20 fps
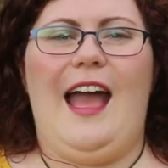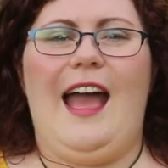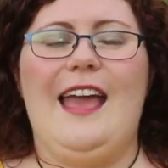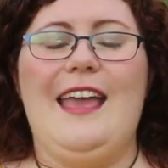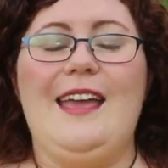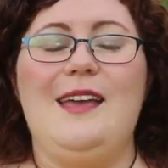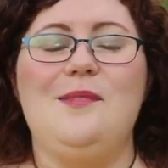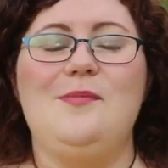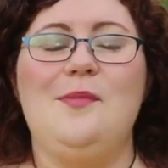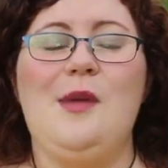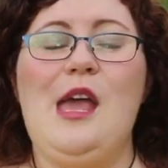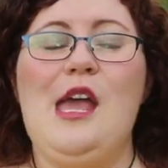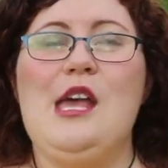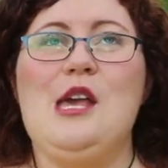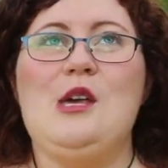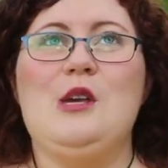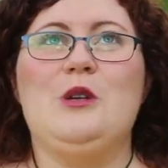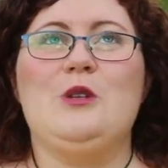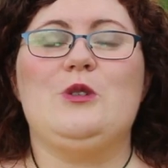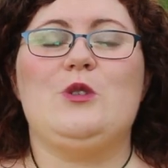I am
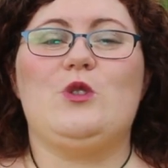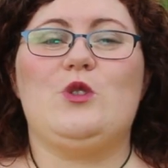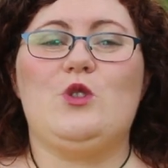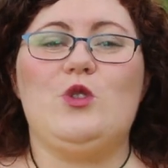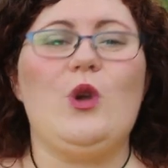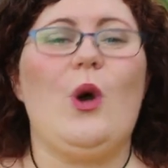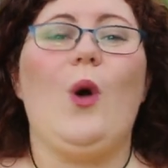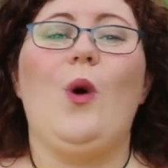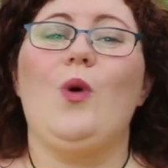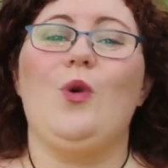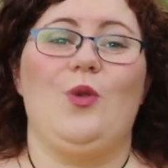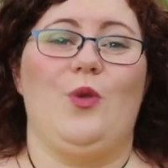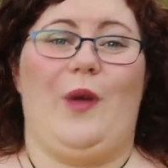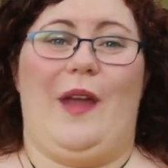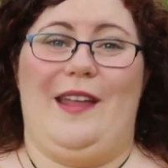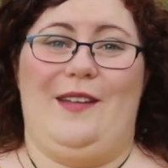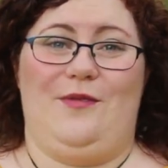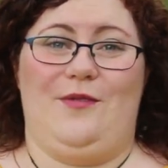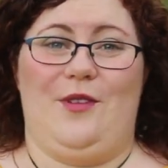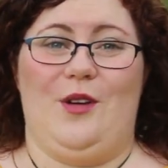so
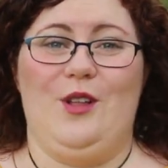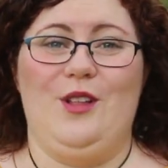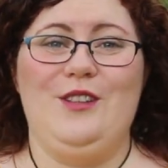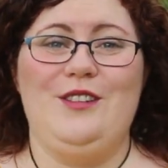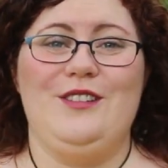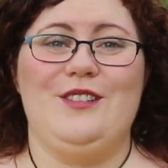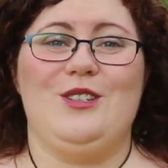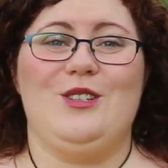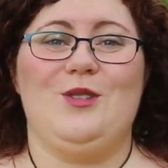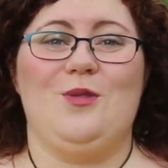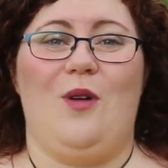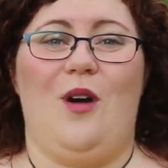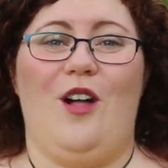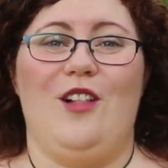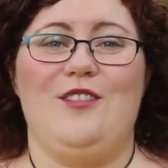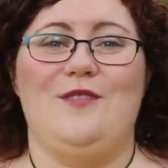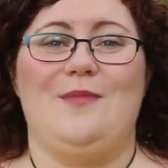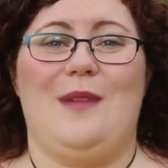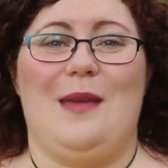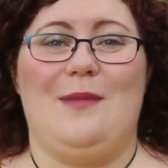grateful to
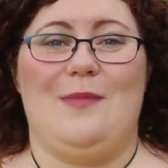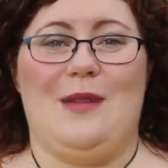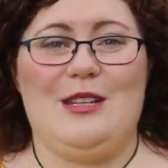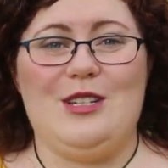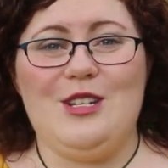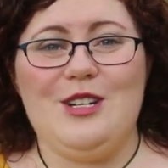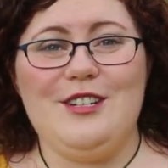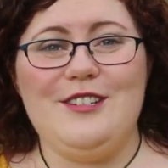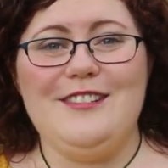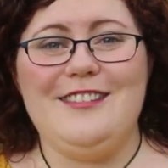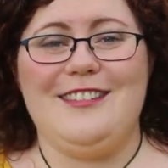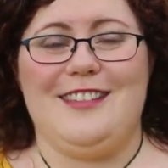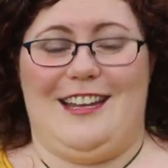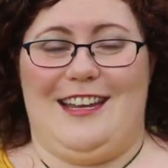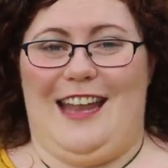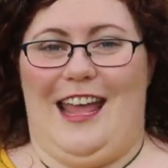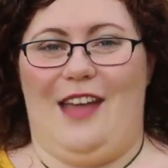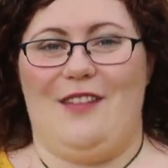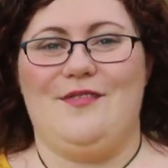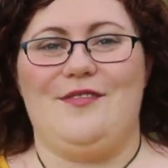all of my mentors
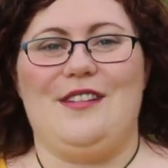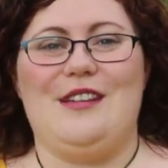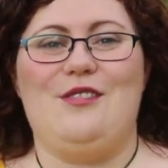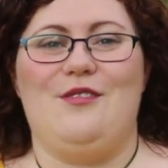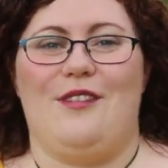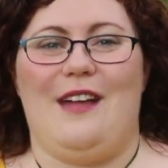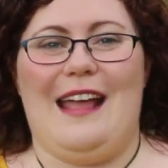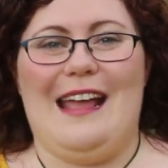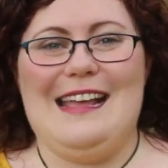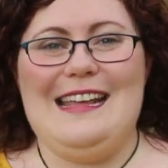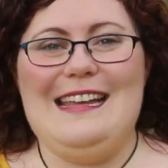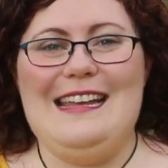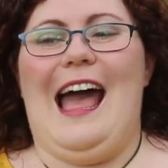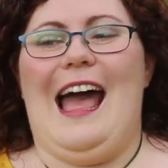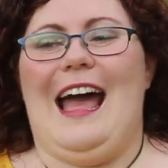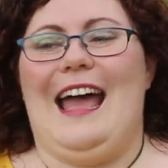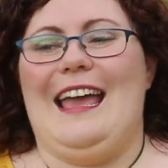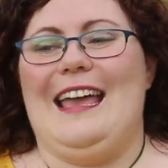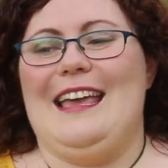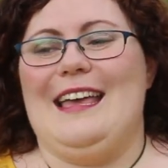in every grade.
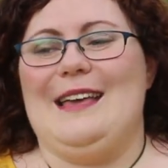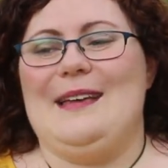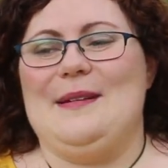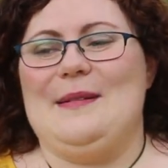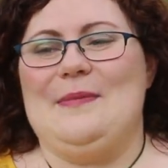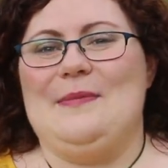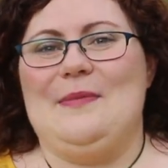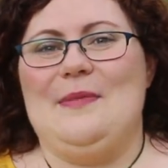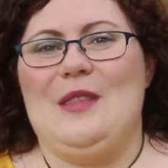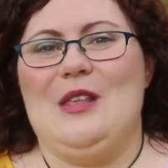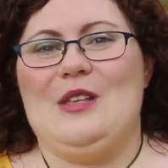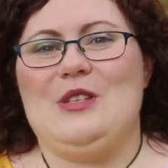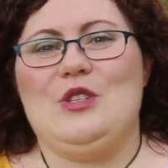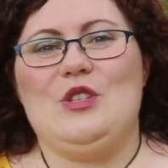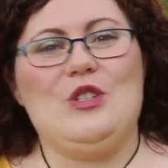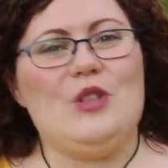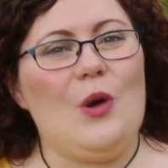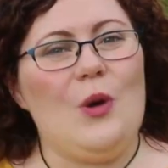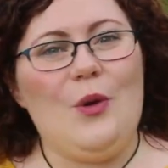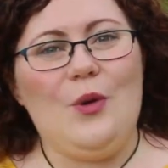I am
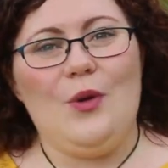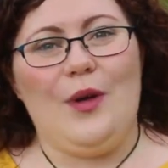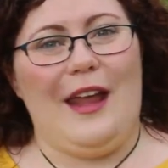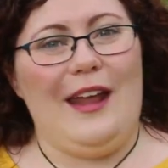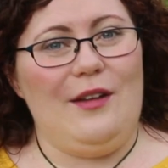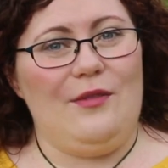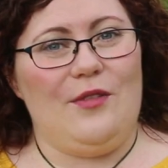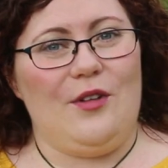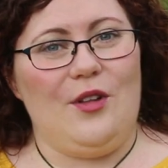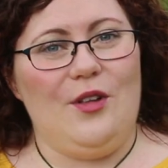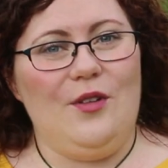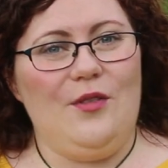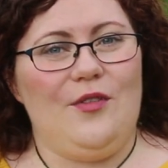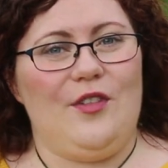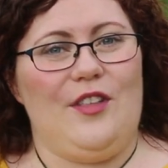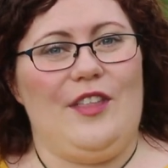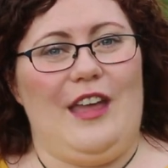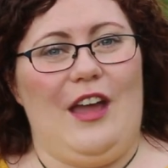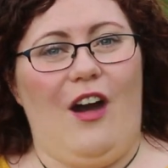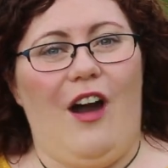so grateful
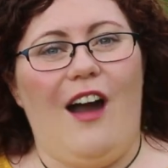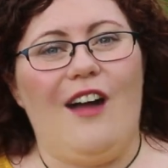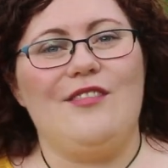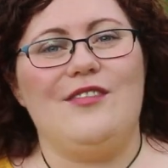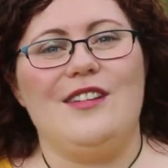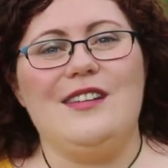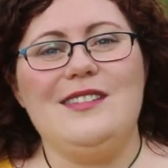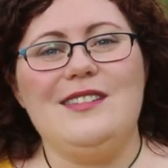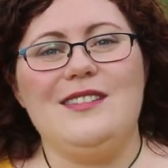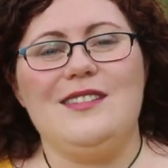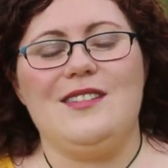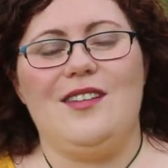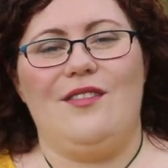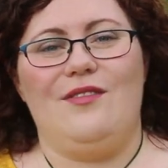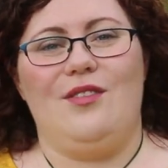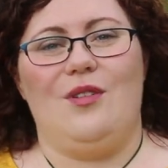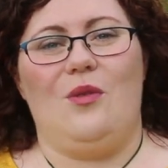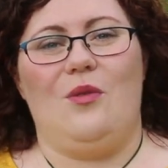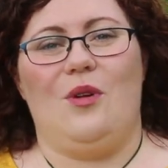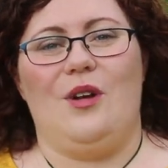for the office
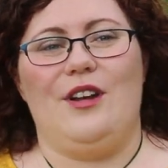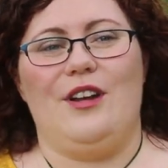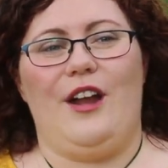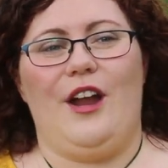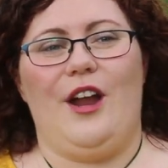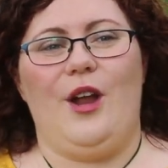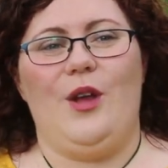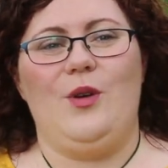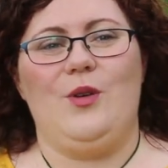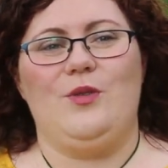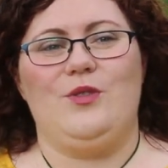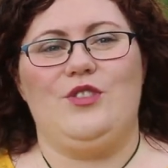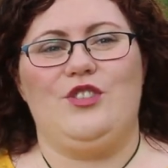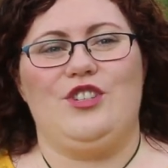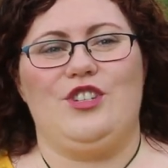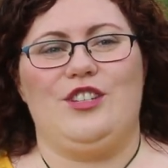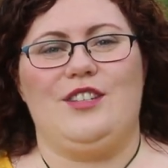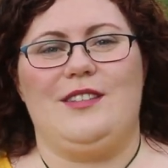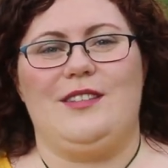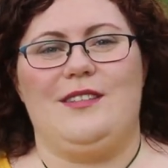of the order, who's
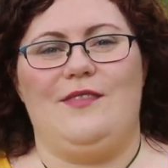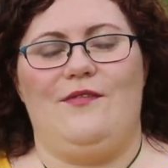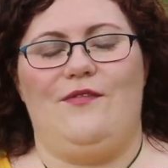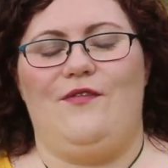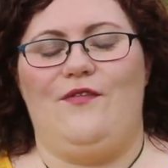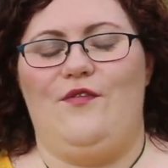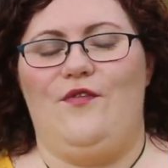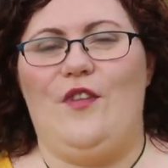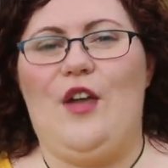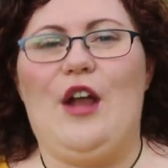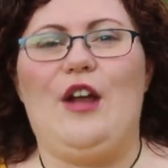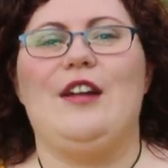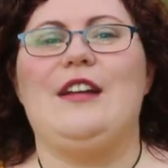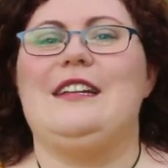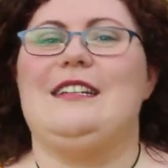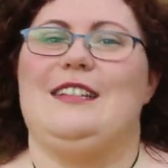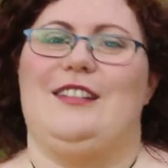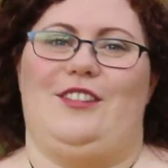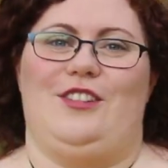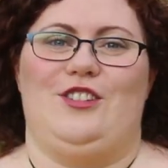just
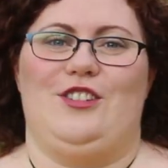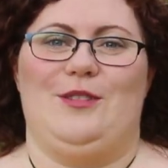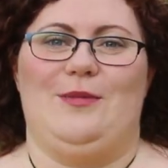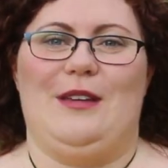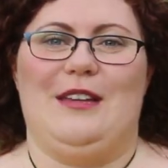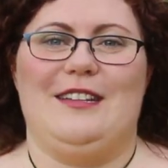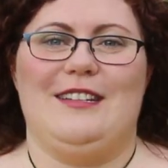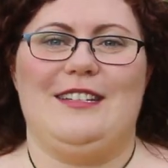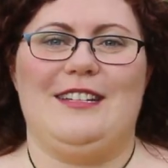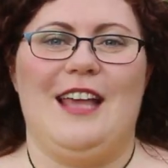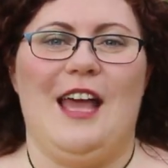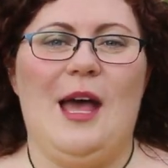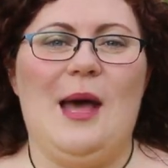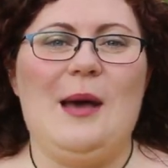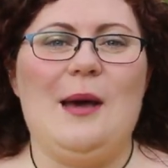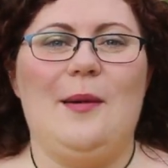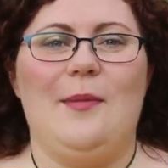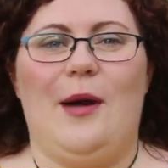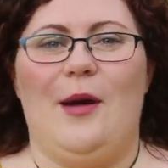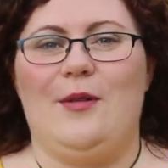very diligent
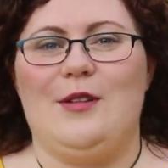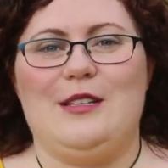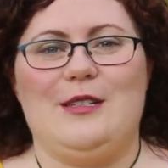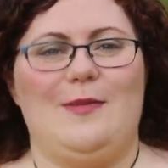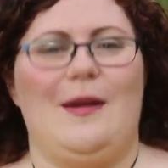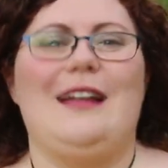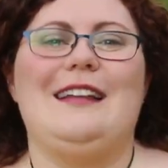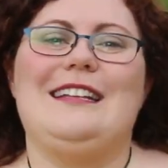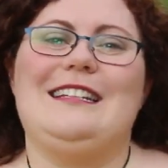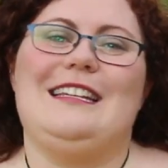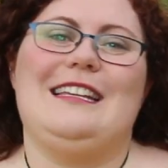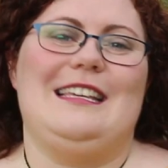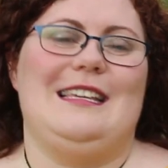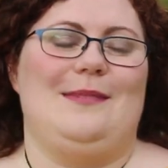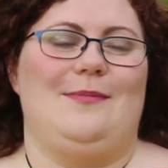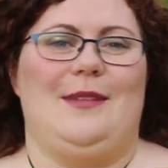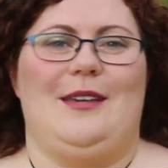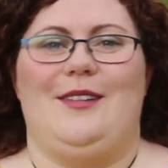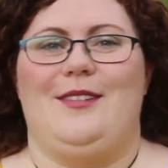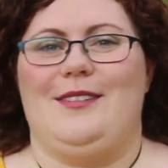about responding to
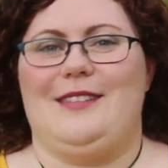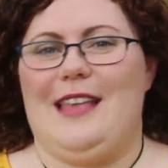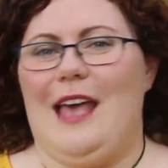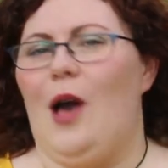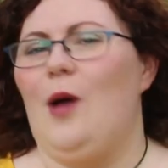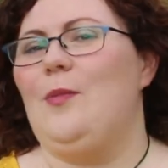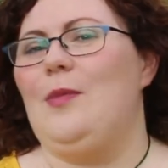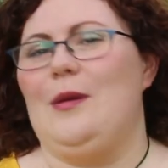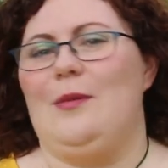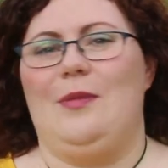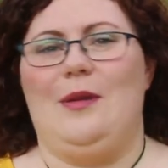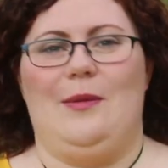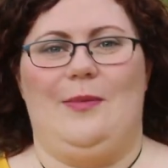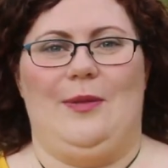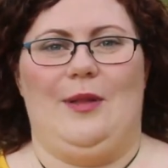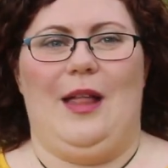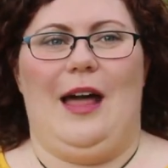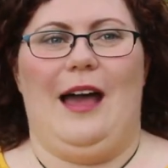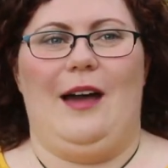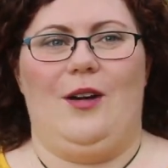emails, helping
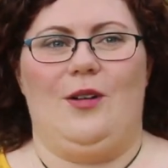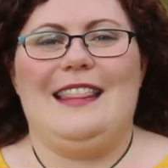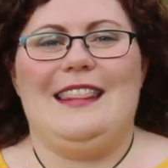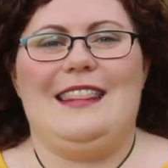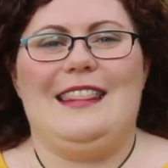people out.